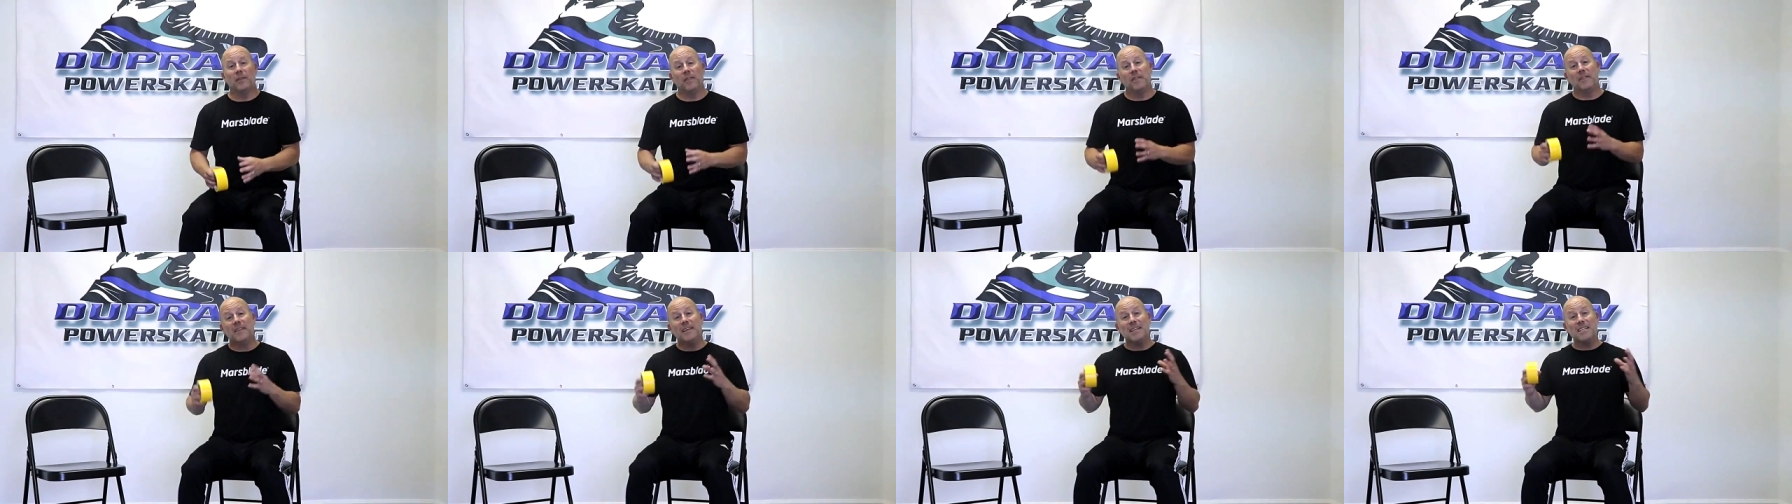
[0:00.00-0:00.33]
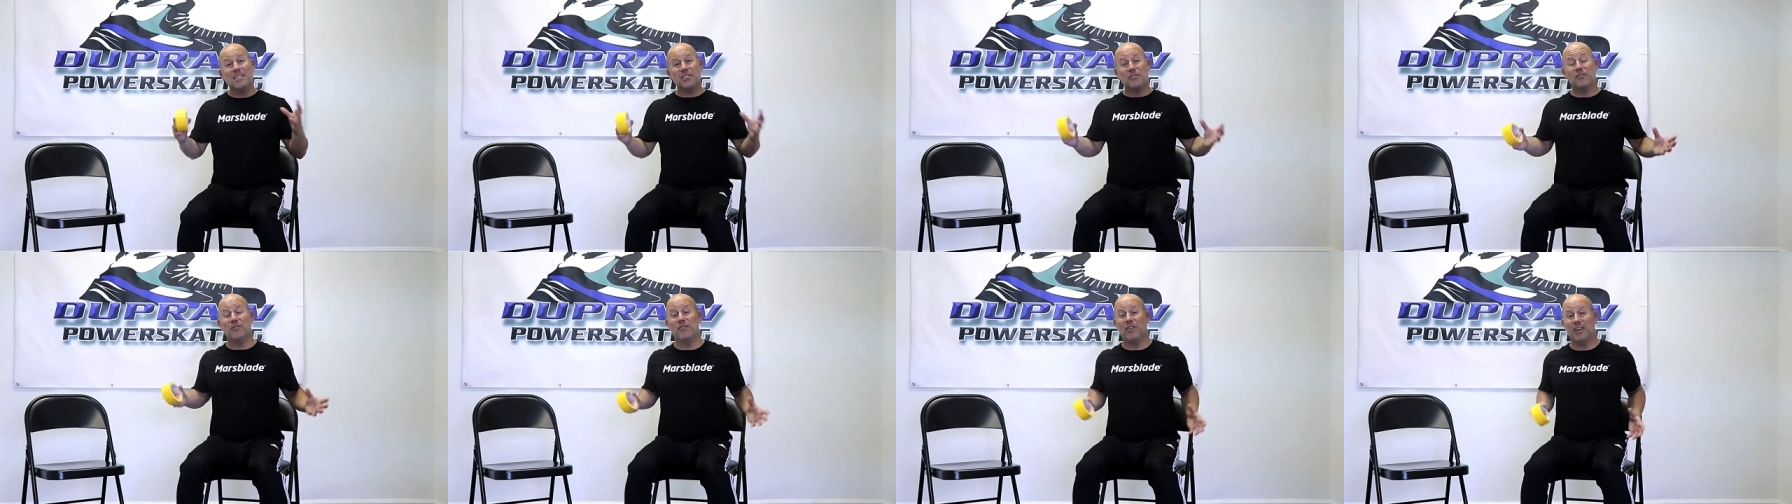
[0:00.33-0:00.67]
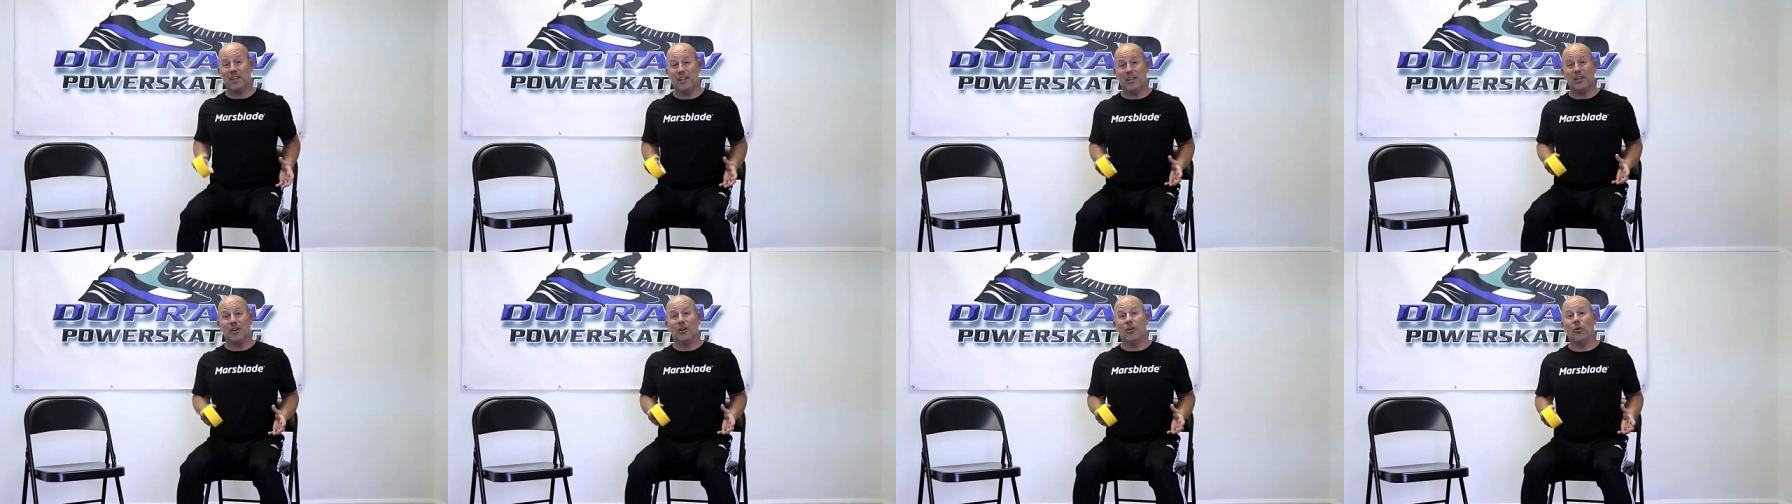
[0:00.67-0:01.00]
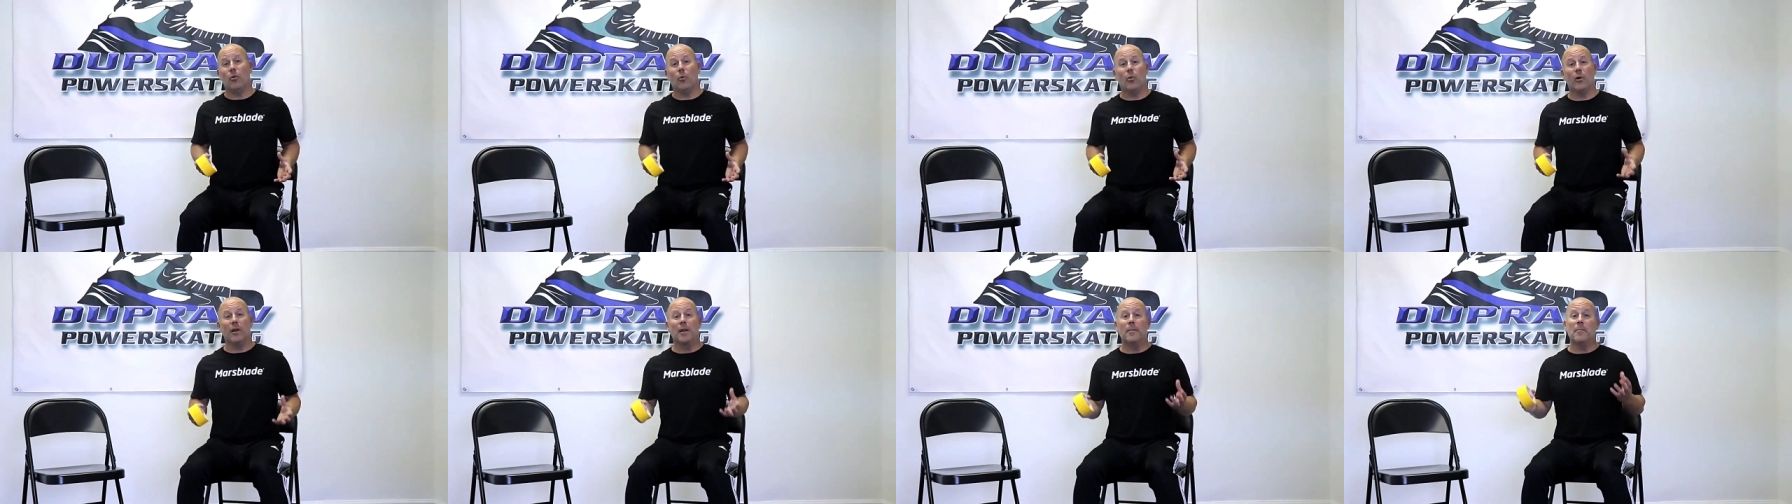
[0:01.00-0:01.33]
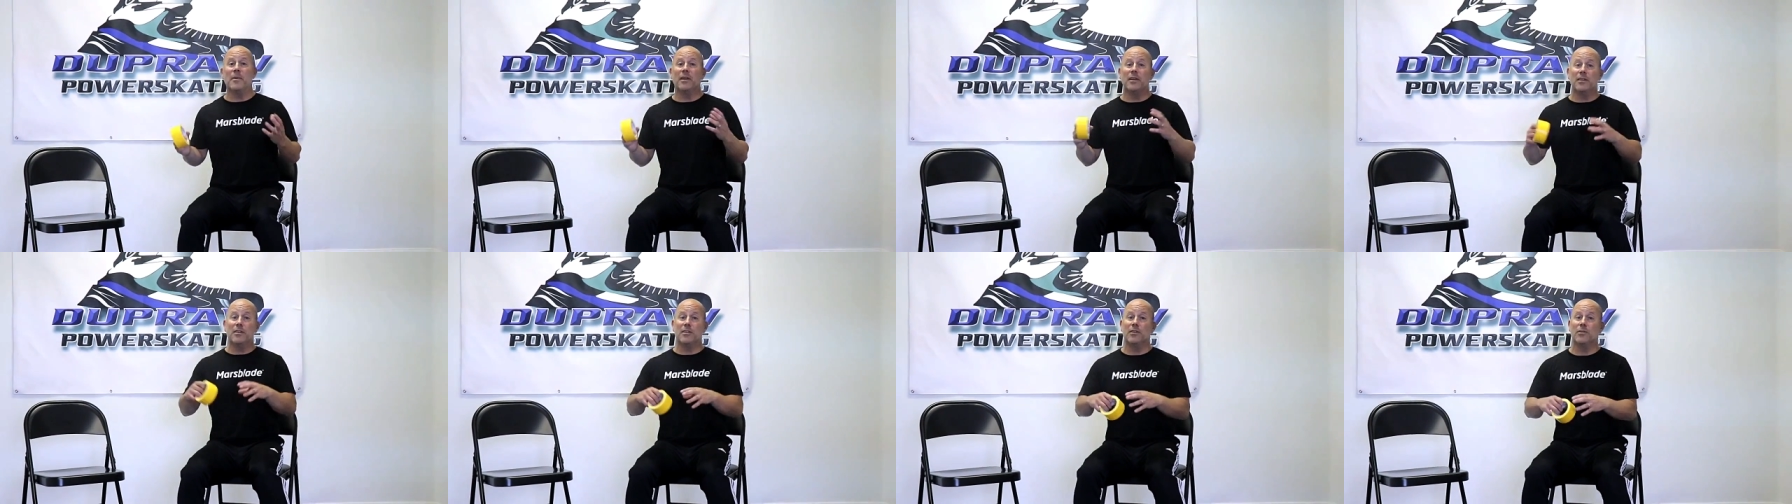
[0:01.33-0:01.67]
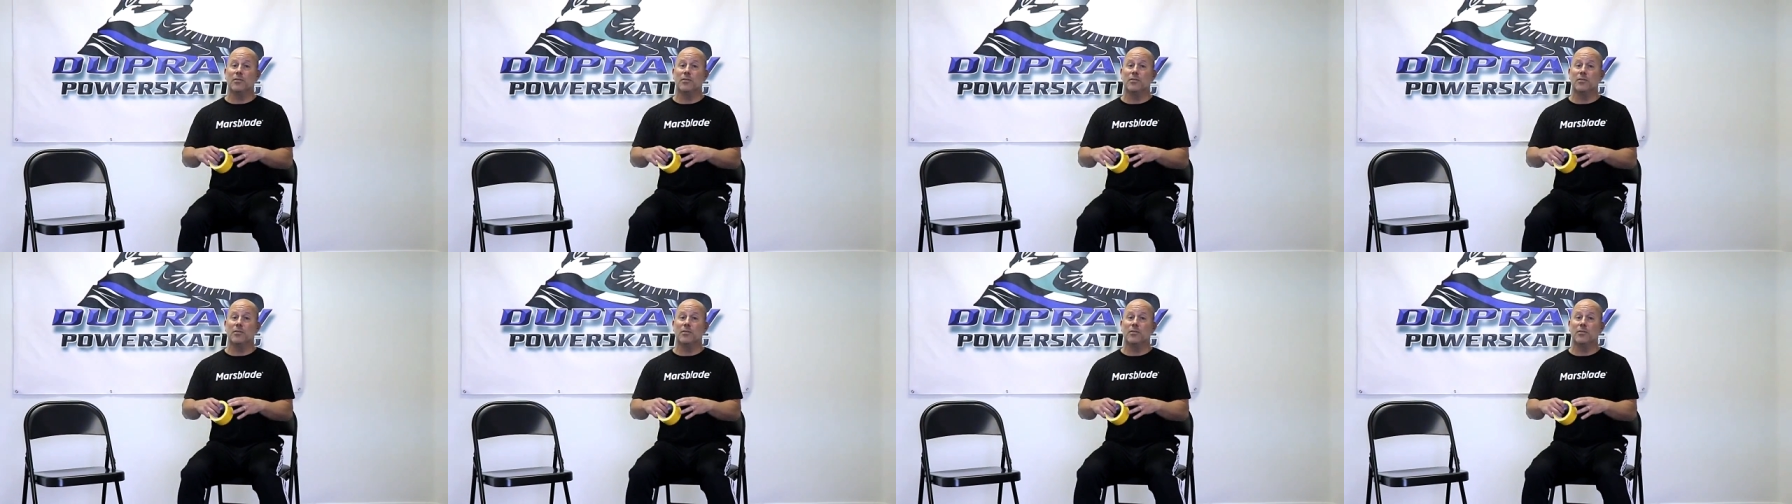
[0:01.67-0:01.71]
But this video, what I'm going to